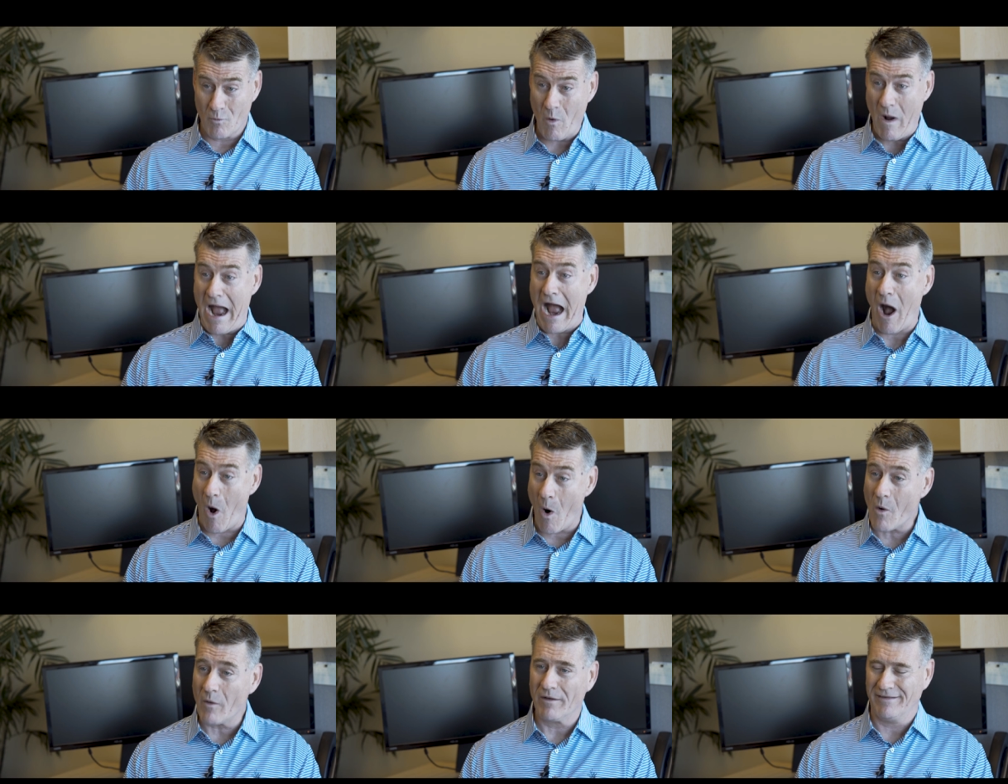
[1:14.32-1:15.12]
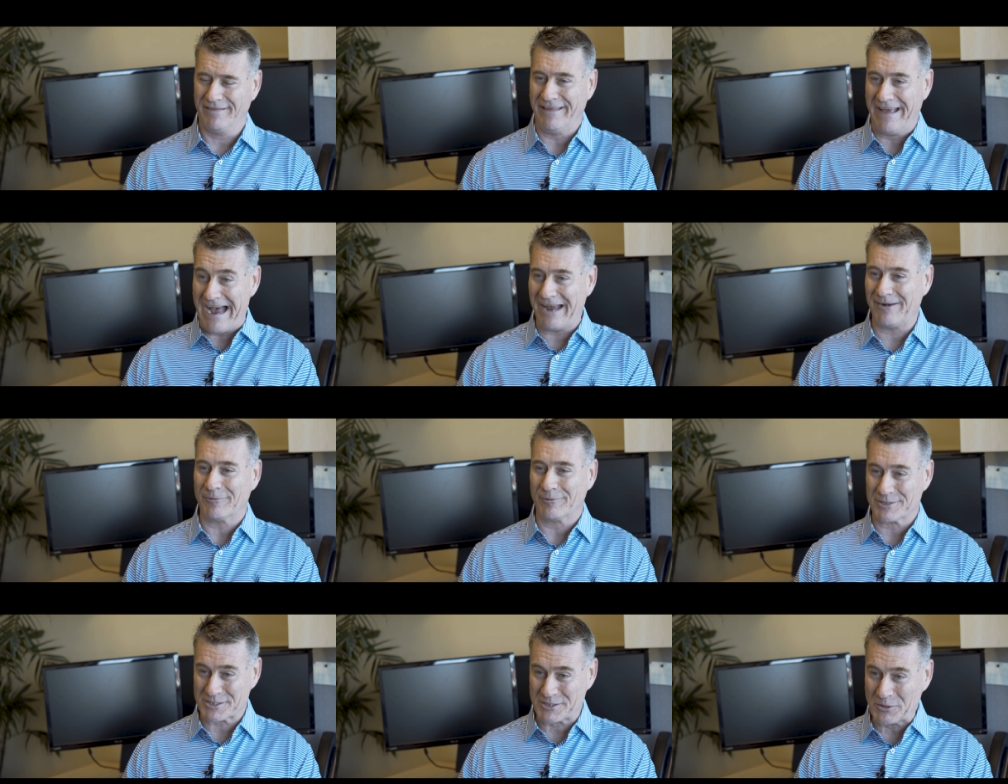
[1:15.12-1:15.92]
Wow, that
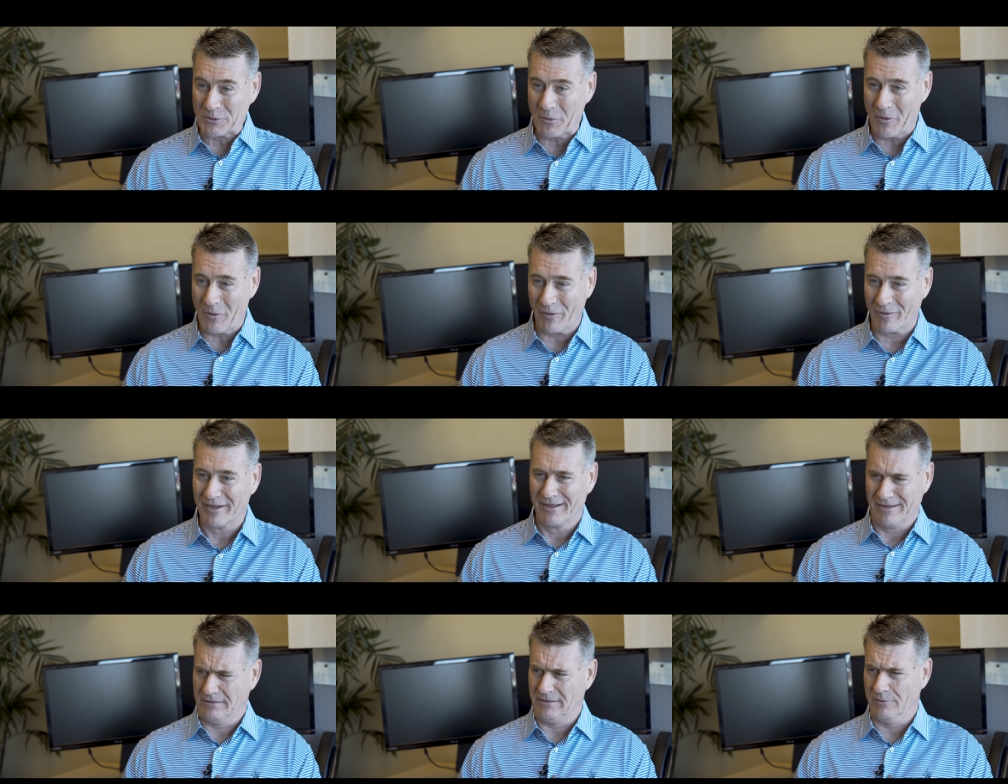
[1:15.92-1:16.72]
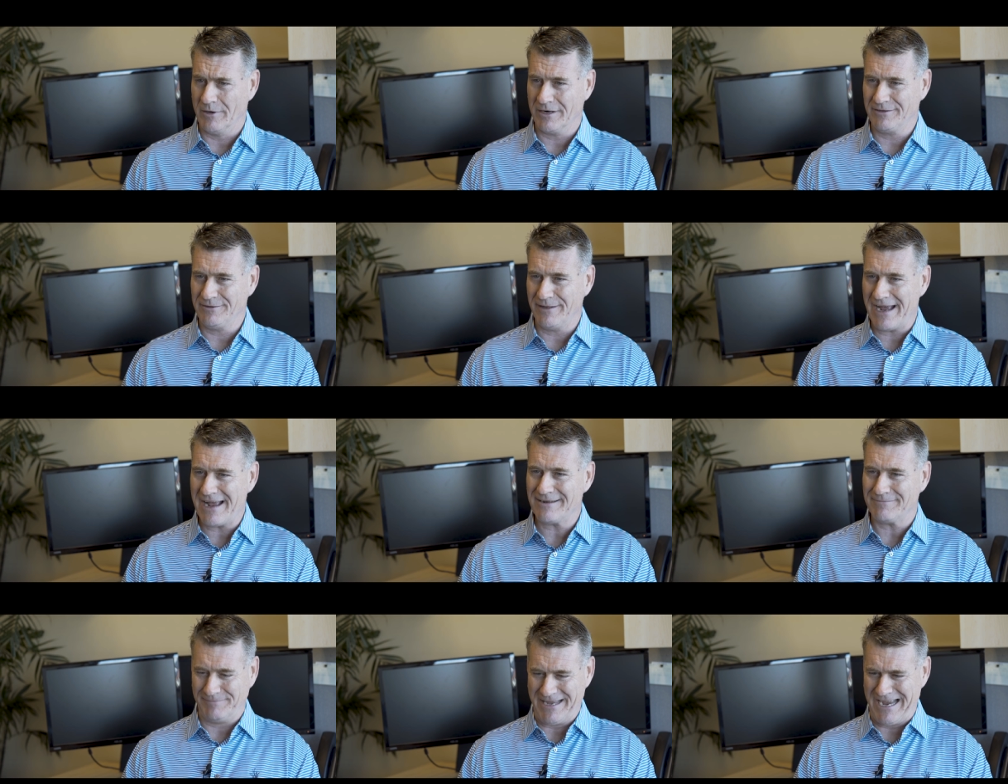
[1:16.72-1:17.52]
was cool. You wanna do
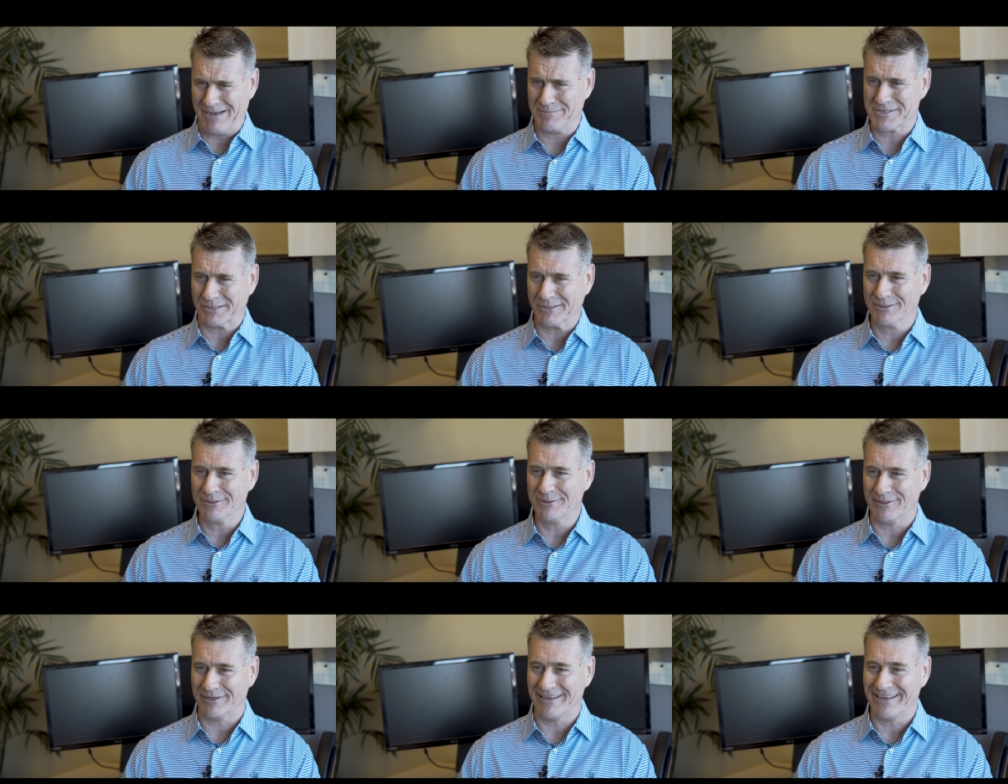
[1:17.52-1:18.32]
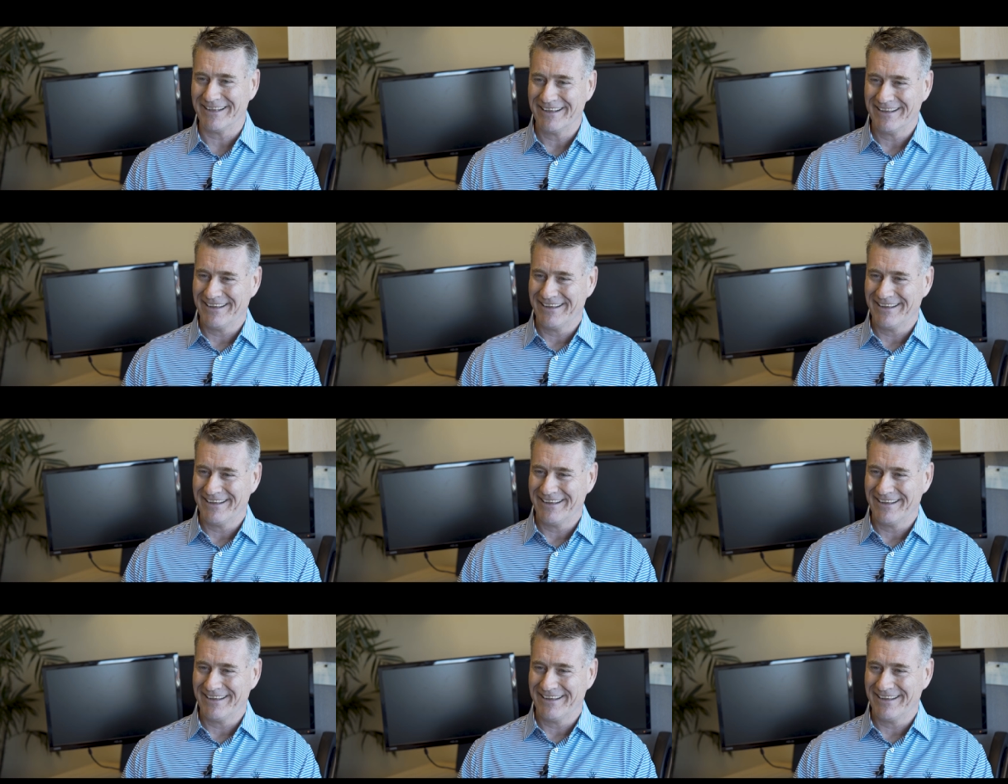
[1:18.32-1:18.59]
that? Absolutely.